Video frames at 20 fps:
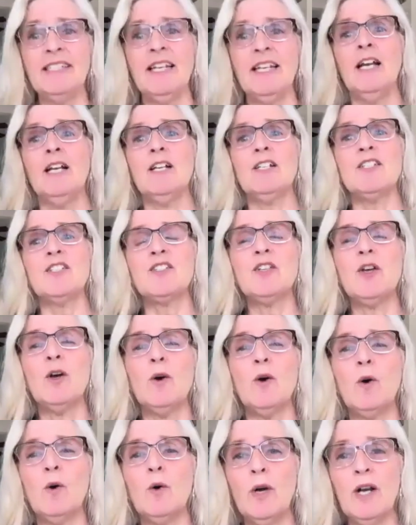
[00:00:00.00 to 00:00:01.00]
testing and
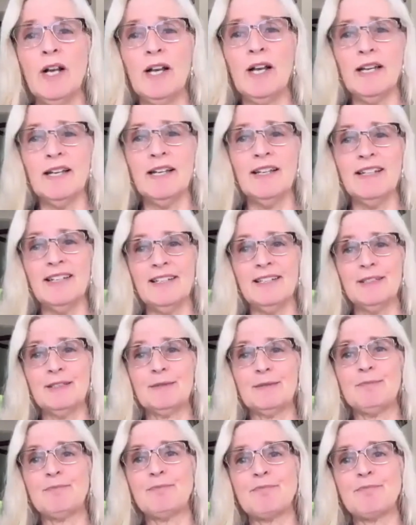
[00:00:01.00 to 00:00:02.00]
that sort of thing? Who would you